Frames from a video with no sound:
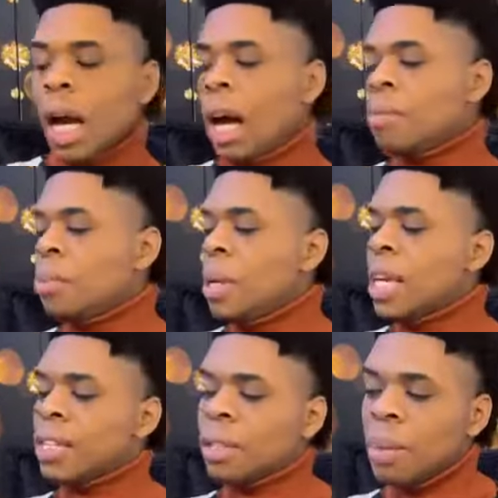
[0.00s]
I'm
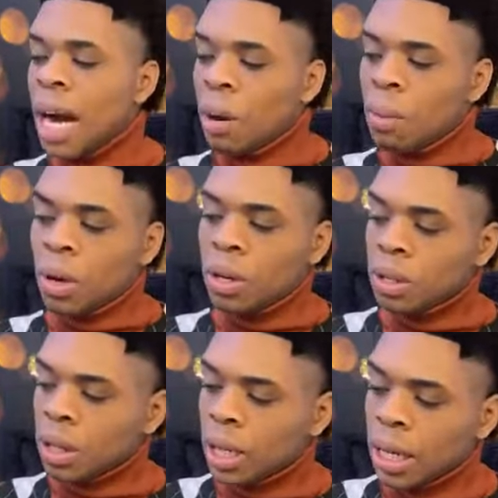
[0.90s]
speaking some hot
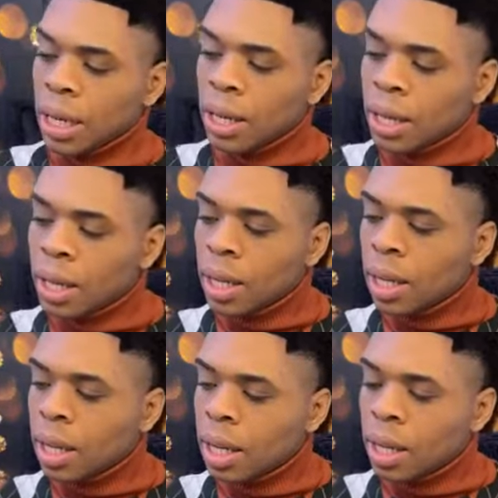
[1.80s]
words on here.
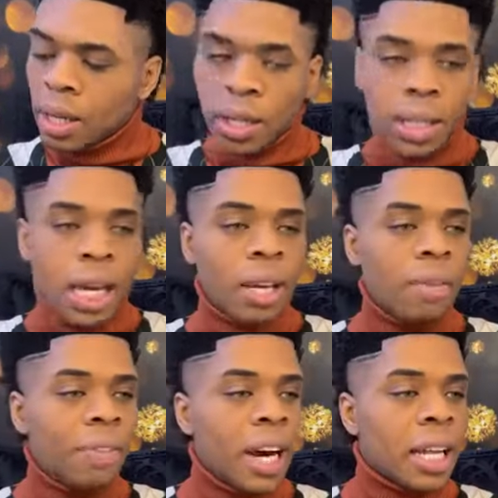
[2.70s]
Thank
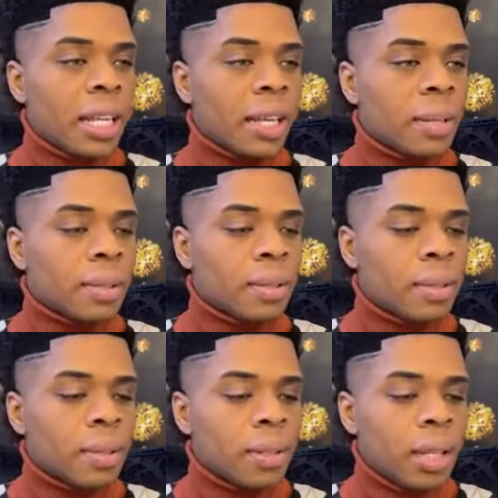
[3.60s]
you, Father.
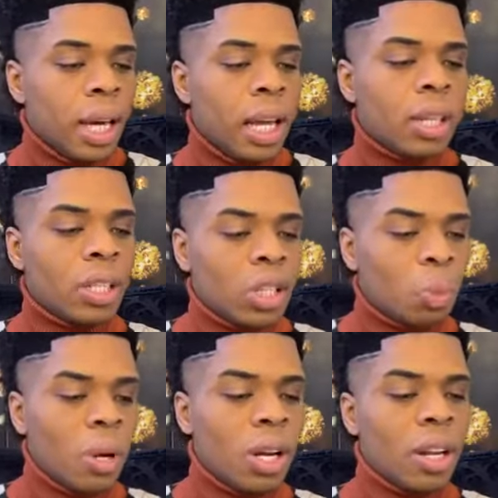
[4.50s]
It is the
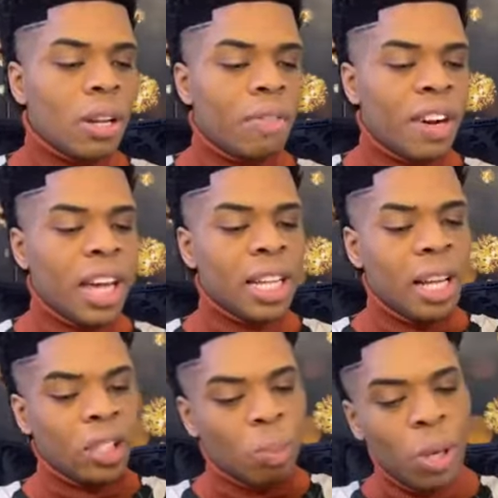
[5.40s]
Spirit of the Father
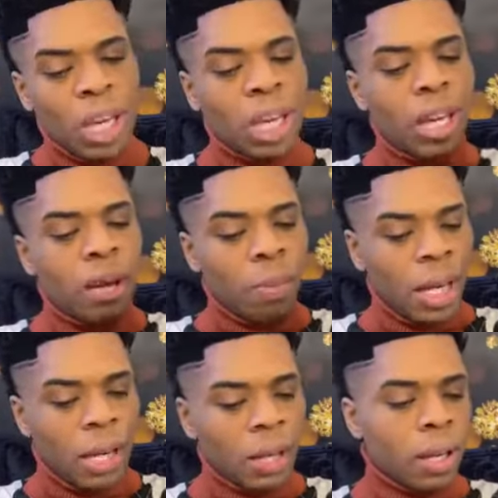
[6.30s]
that's speaking in
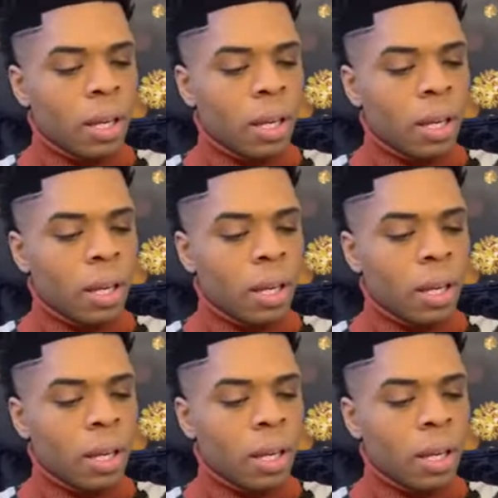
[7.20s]
me.